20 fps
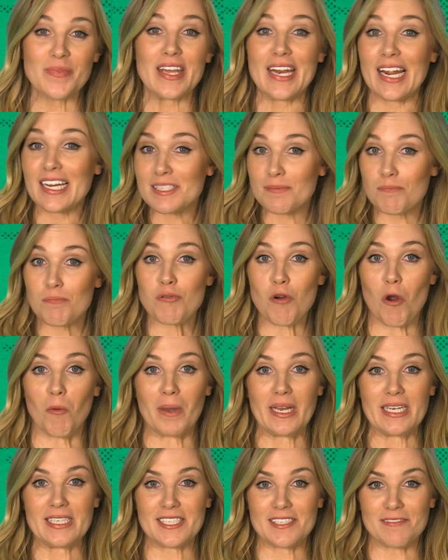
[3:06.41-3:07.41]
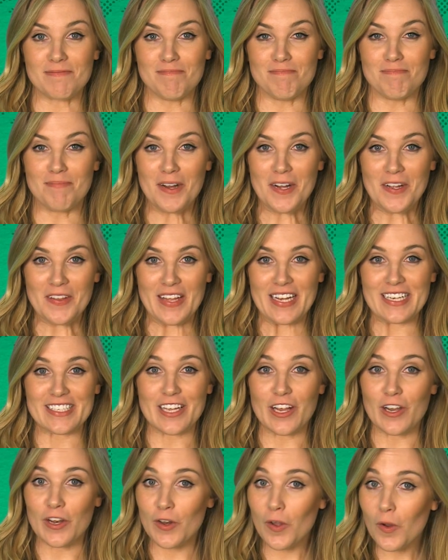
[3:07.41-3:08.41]
It has promise, but
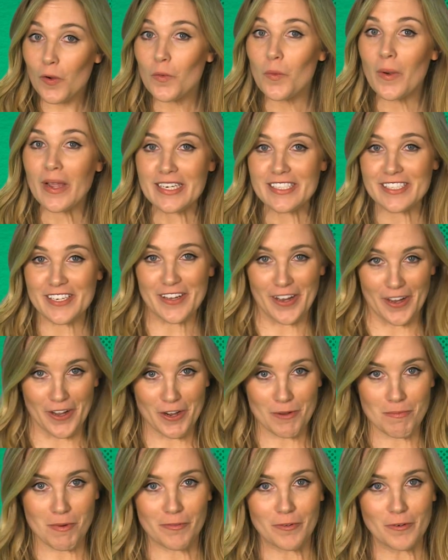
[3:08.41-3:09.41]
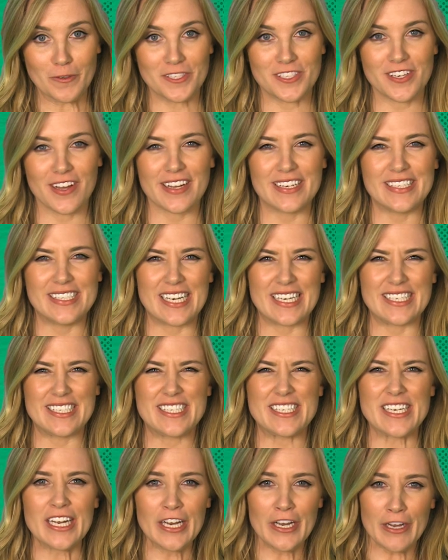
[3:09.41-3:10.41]
there's a long way to go before
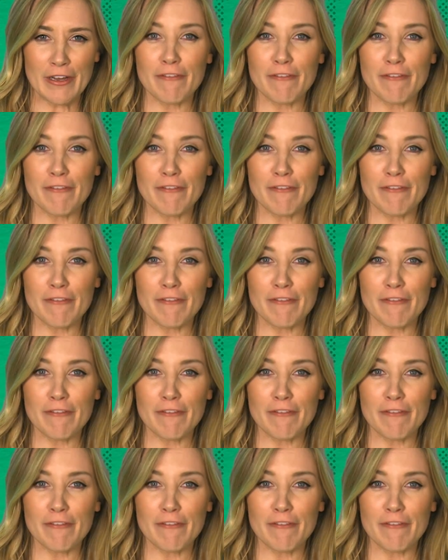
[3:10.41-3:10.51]
scientists